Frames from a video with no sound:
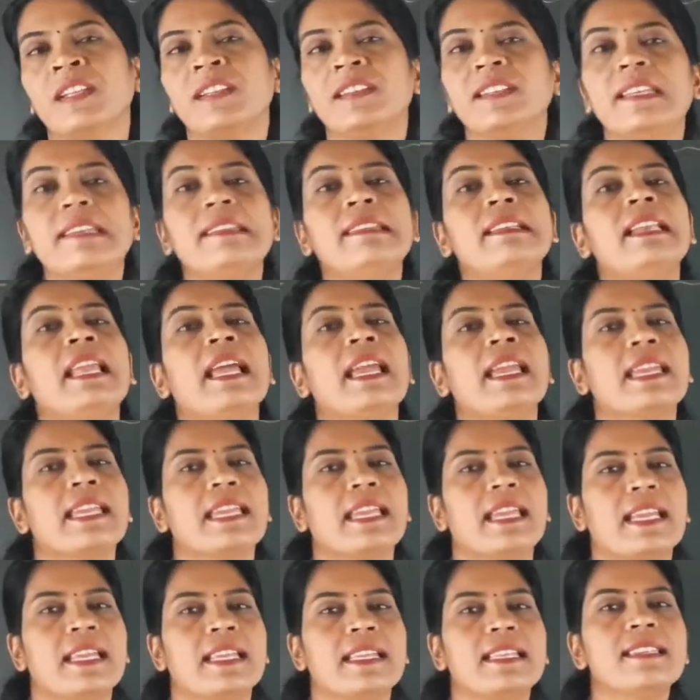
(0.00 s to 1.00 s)
These
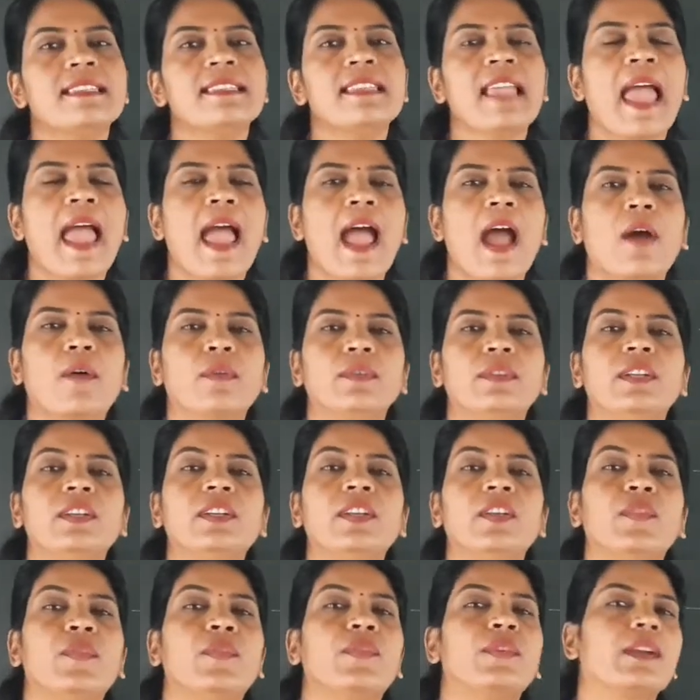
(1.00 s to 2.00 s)
lichens have the
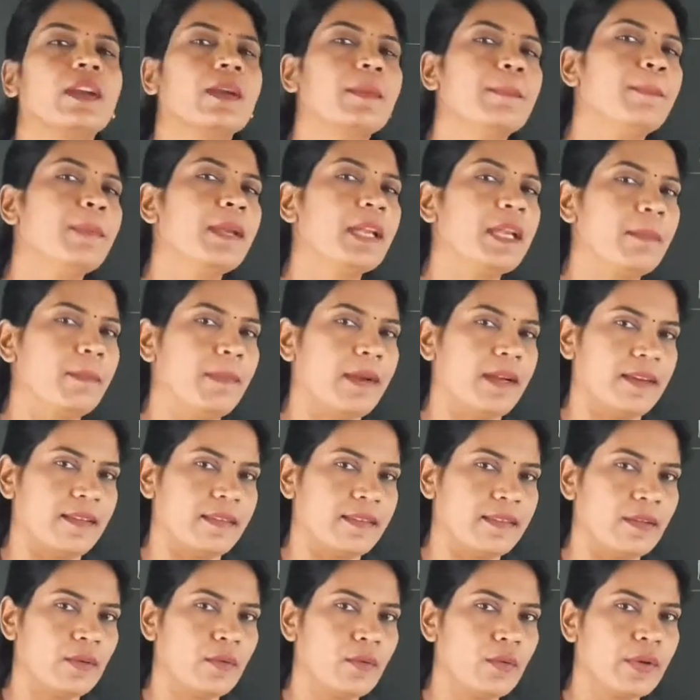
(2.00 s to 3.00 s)
different
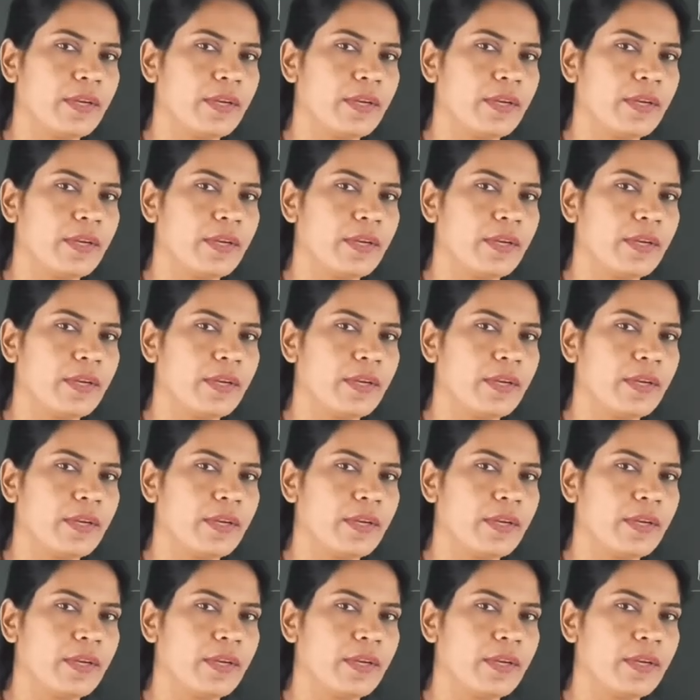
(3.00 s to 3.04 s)
pigments.